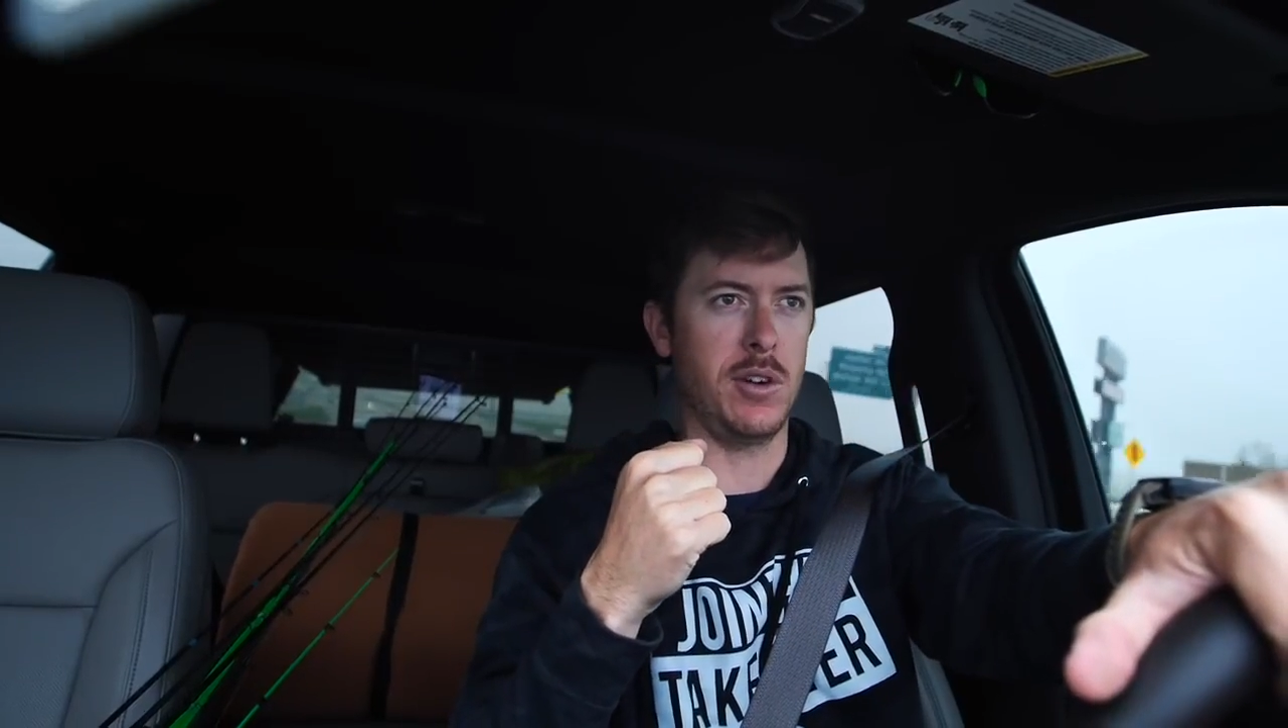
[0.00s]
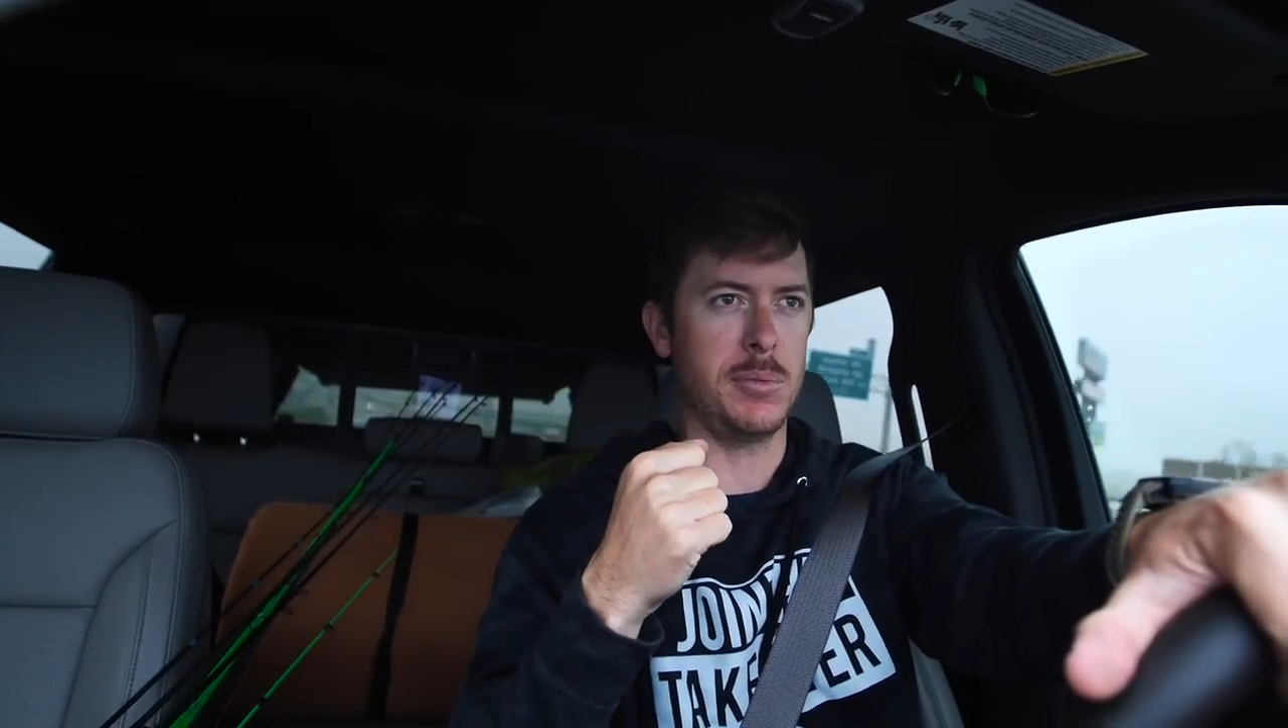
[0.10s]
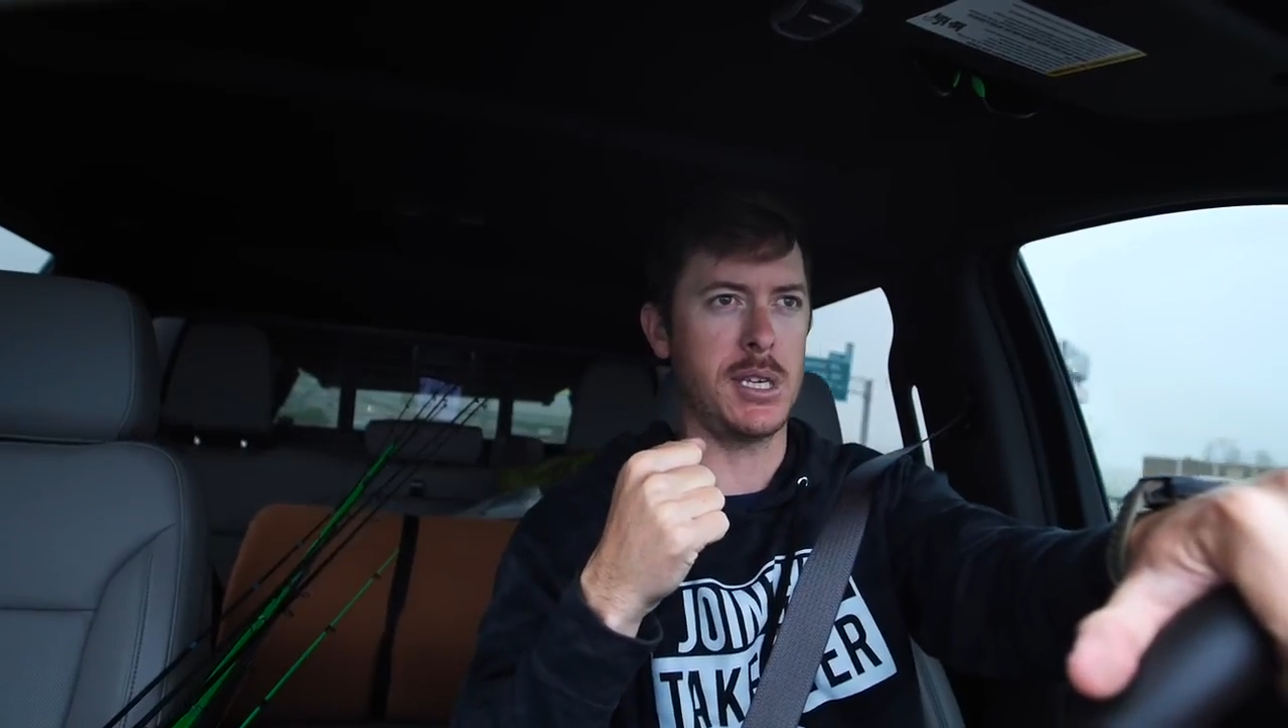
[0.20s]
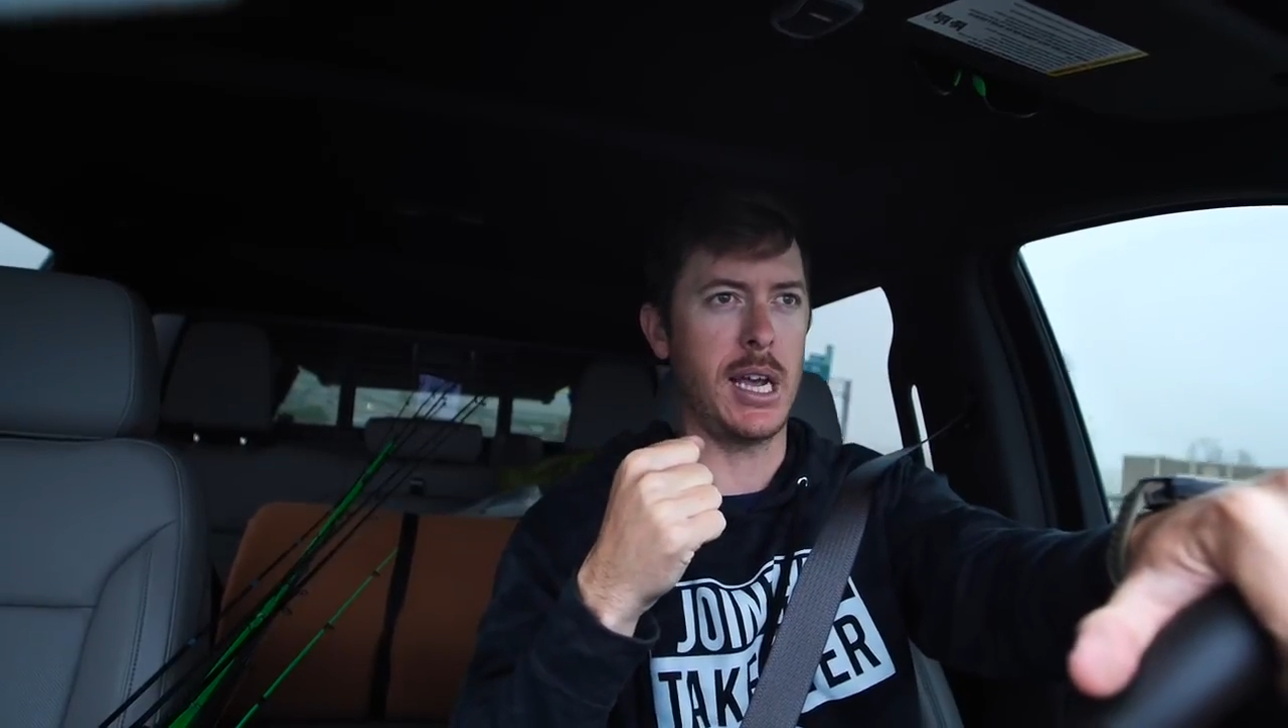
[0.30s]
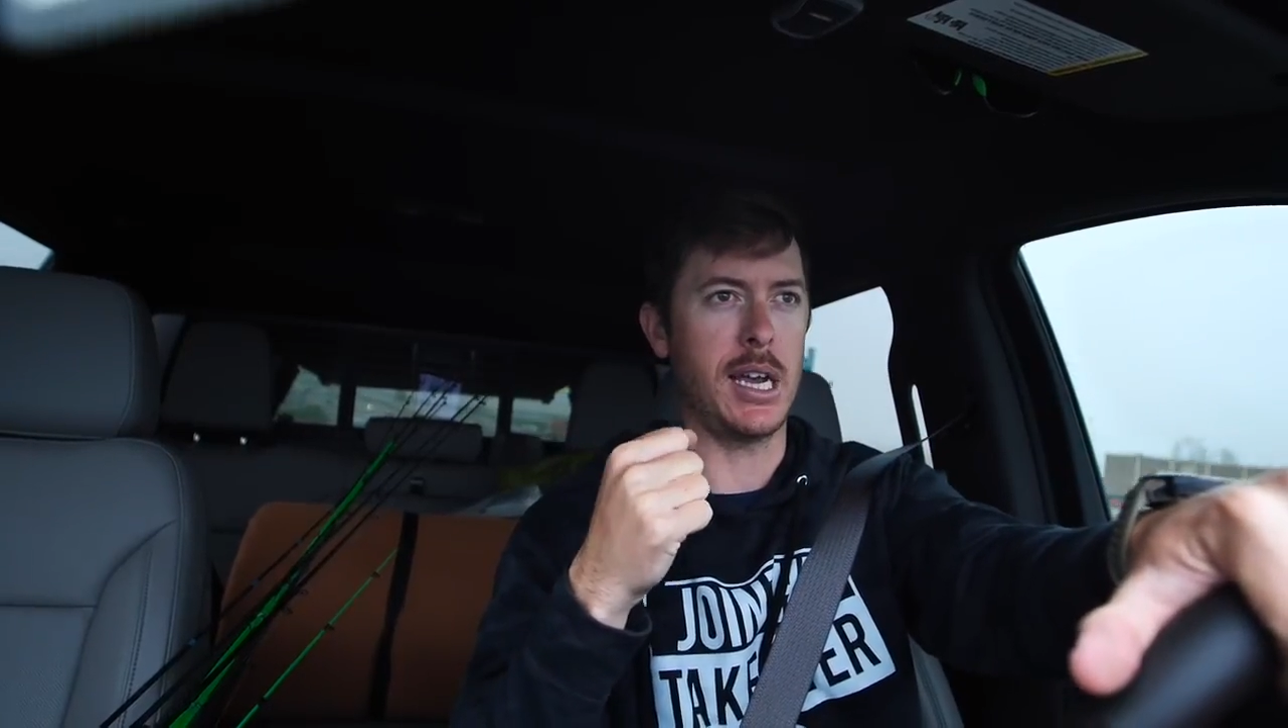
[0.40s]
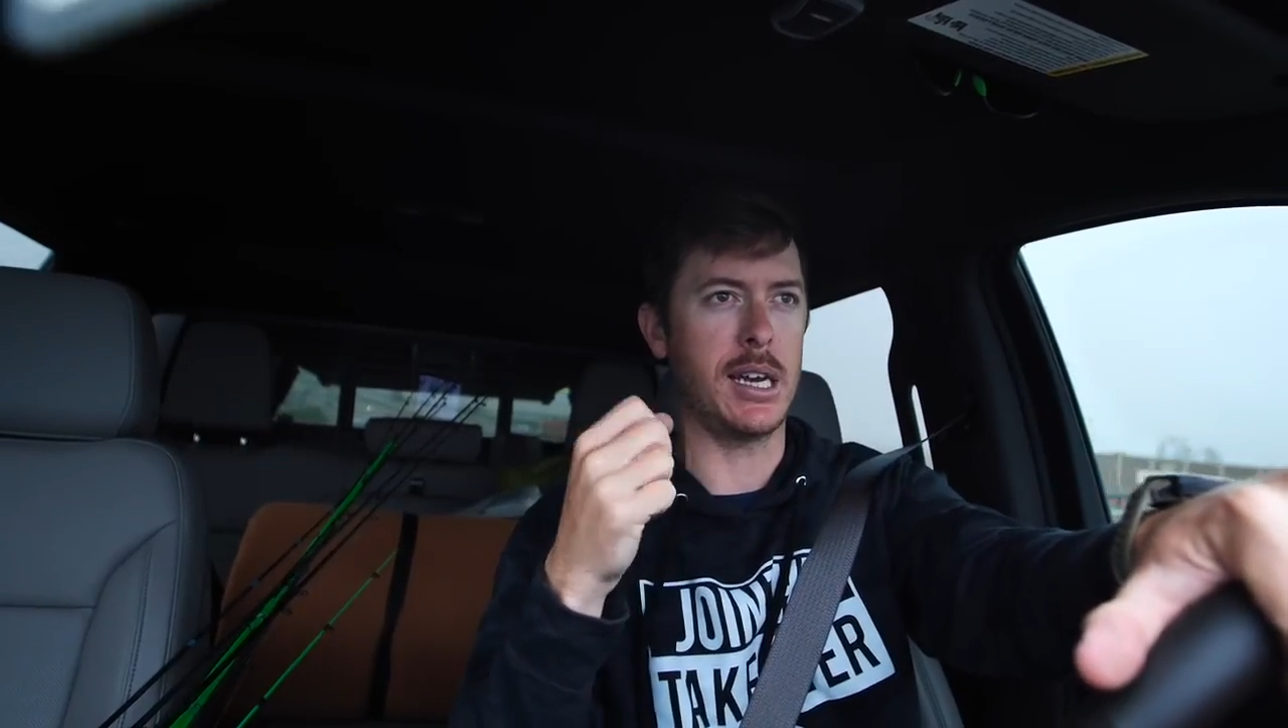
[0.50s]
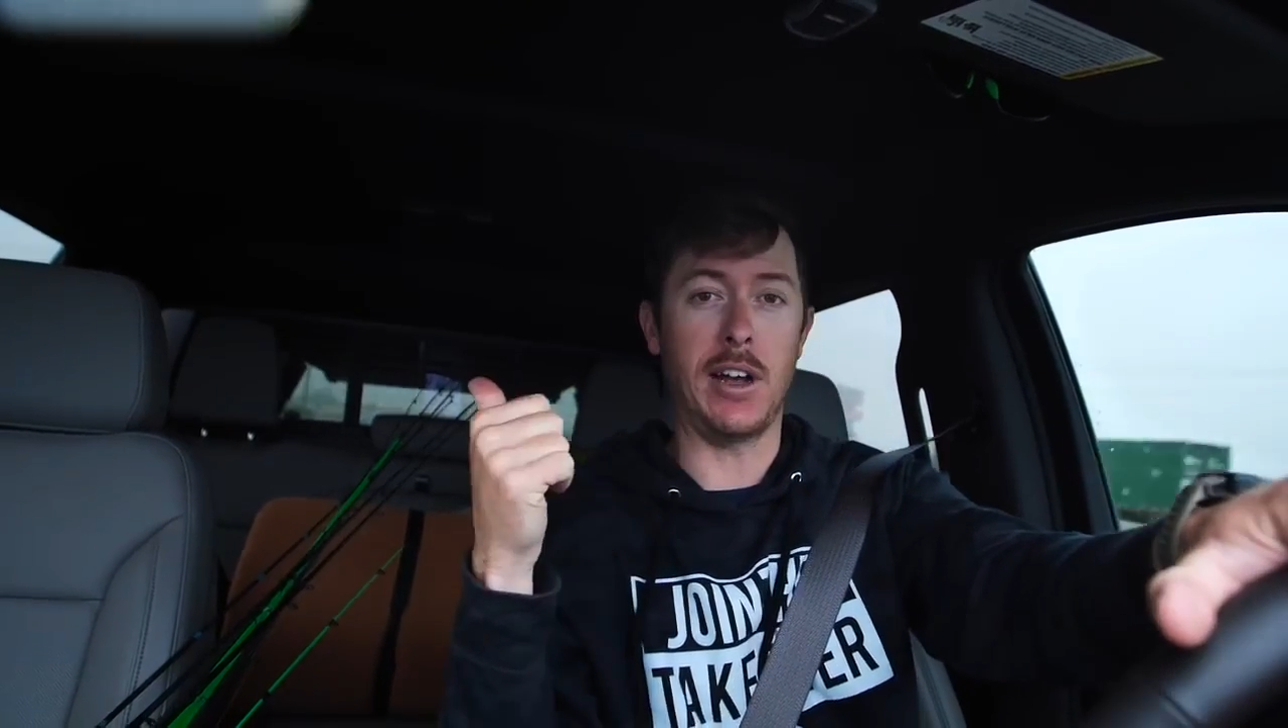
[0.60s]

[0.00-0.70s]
what I'm saying.